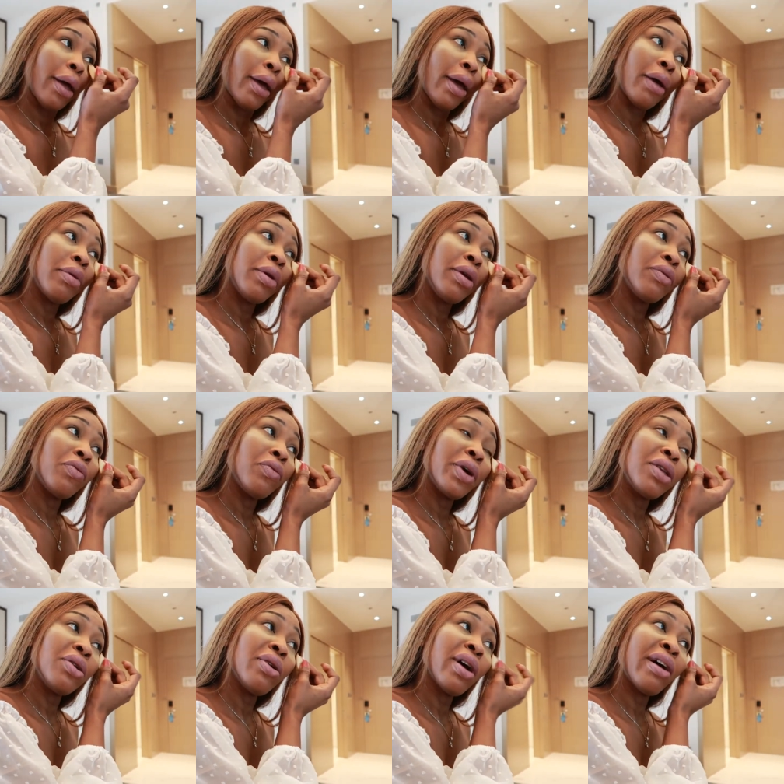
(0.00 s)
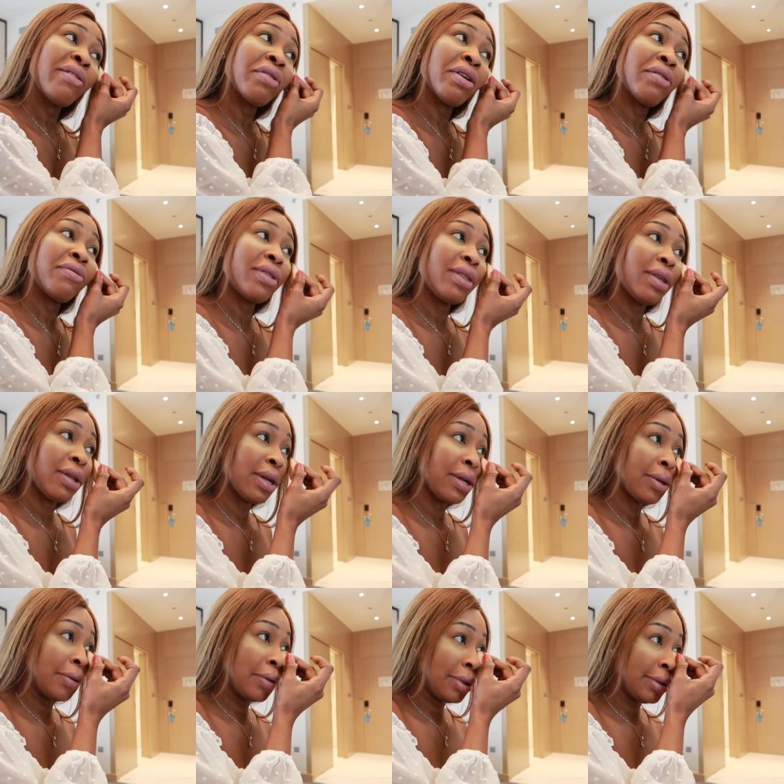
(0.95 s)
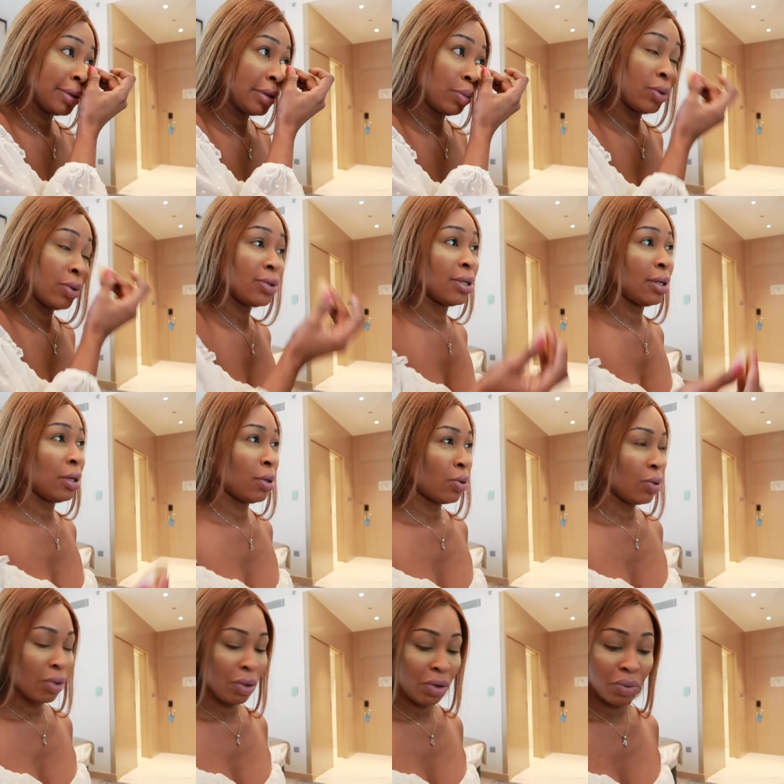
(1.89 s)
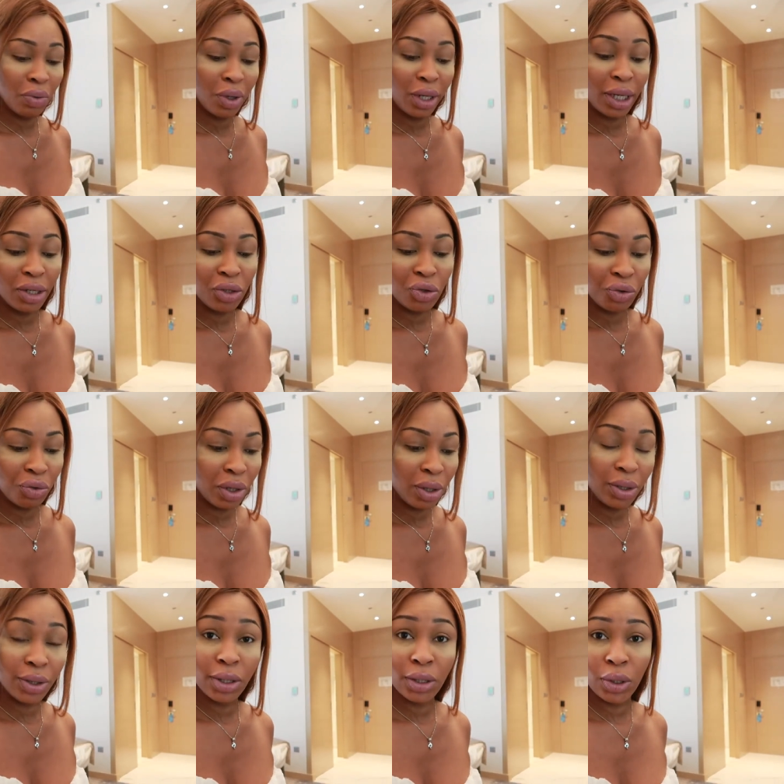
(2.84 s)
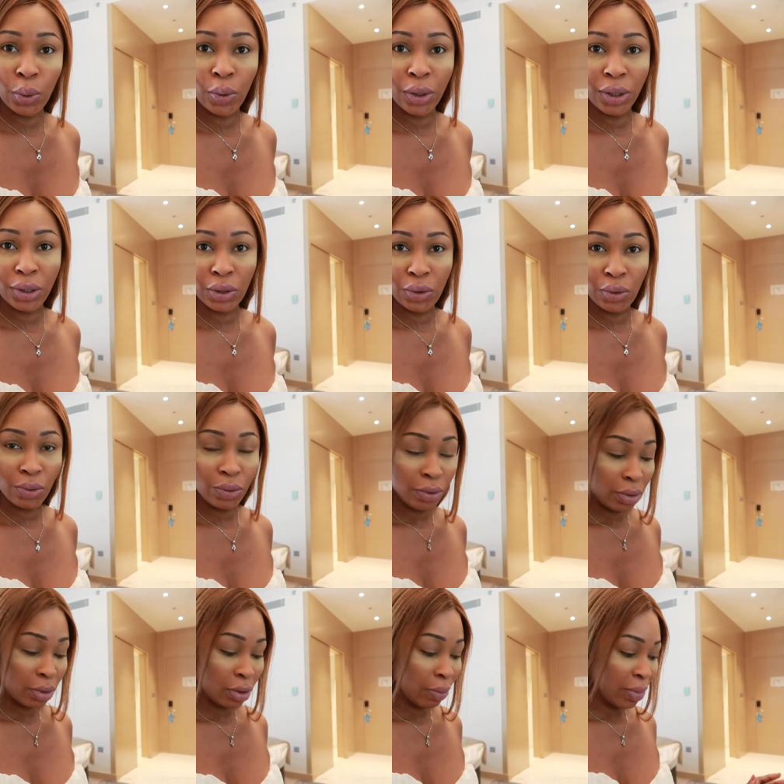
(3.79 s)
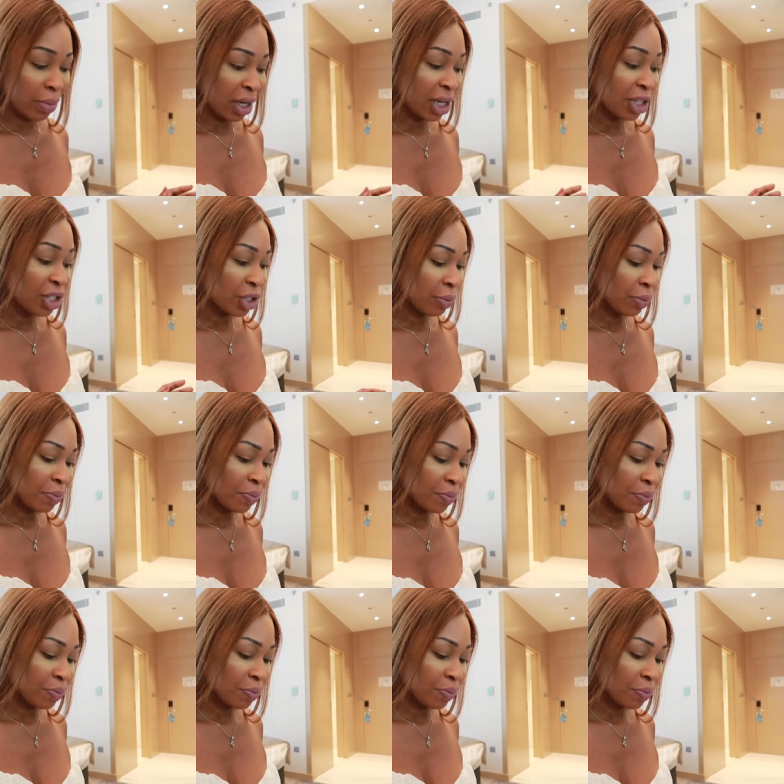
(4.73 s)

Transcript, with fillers: I mean when you have everything at your disposal you're not really thrilled to want to do so much